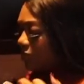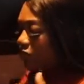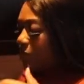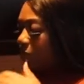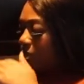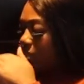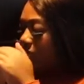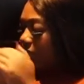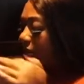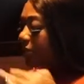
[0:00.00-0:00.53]
from
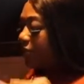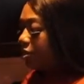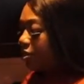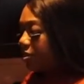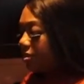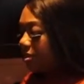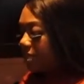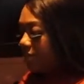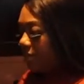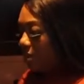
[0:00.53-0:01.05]
a
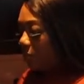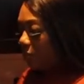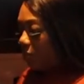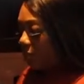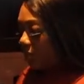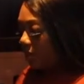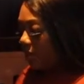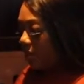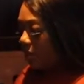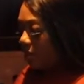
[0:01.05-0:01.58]
texture
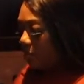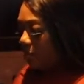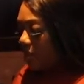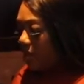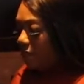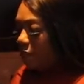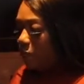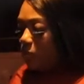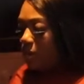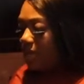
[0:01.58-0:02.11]
standpoint,
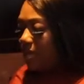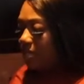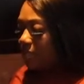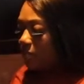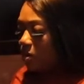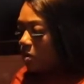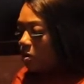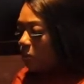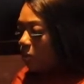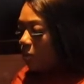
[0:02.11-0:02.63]
everyone has
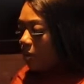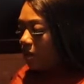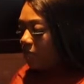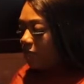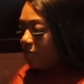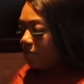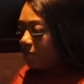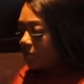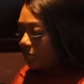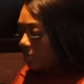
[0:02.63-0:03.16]
their own
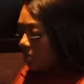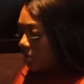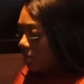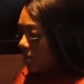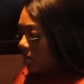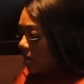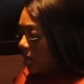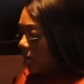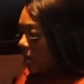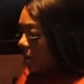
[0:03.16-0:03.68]
preference.
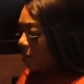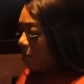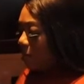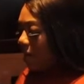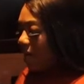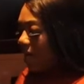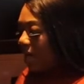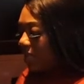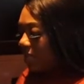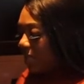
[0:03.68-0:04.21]
But
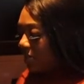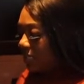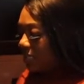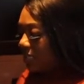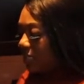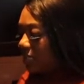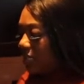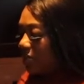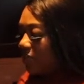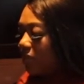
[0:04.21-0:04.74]
I like
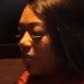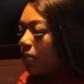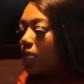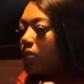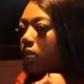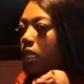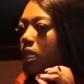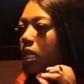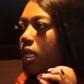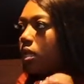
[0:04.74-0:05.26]
to leave a
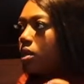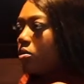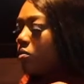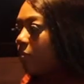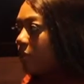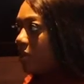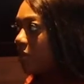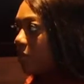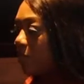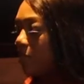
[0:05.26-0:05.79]
little
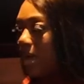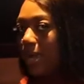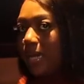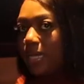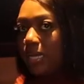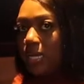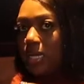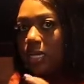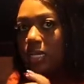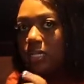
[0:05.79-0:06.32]
bit of bite
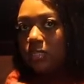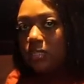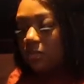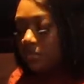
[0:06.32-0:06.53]
to